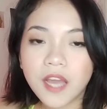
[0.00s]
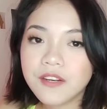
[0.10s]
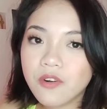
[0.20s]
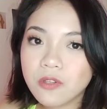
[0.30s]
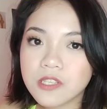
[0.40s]

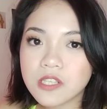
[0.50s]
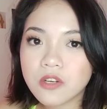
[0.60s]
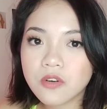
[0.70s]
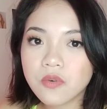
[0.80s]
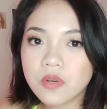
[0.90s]
And
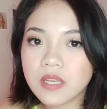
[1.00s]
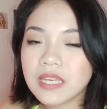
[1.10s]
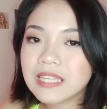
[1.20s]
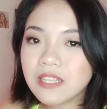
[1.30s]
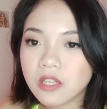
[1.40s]
also,
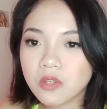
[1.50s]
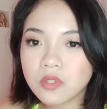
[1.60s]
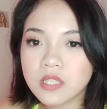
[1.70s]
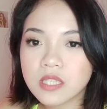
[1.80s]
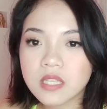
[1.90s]
it
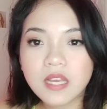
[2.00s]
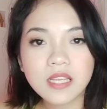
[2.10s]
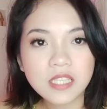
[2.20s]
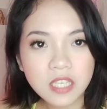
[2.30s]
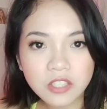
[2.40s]
includes
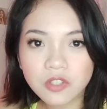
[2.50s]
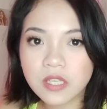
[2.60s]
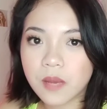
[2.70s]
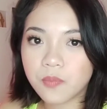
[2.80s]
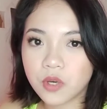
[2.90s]

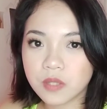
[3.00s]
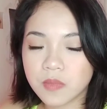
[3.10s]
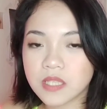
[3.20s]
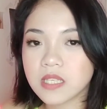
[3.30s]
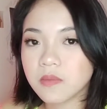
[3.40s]
scheduling
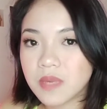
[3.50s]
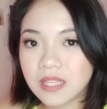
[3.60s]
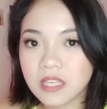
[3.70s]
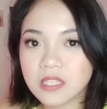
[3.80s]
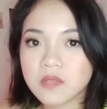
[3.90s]
appointments and
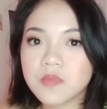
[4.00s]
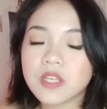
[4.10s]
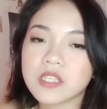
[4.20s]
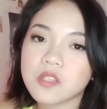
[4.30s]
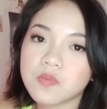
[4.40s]
meetings
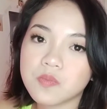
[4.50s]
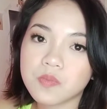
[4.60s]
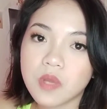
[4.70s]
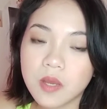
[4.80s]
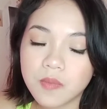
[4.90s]
because
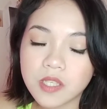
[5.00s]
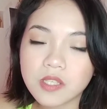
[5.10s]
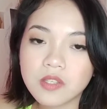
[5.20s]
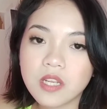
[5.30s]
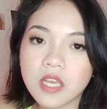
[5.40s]

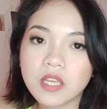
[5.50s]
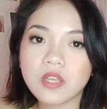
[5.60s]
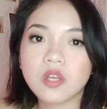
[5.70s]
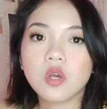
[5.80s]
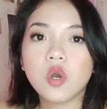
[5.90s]

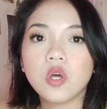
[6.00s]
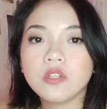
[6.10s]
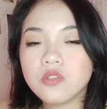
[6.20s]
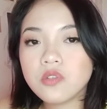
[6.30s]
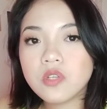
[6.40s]
today,
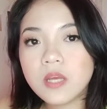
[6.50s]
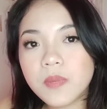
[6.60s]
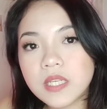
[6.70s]
due to the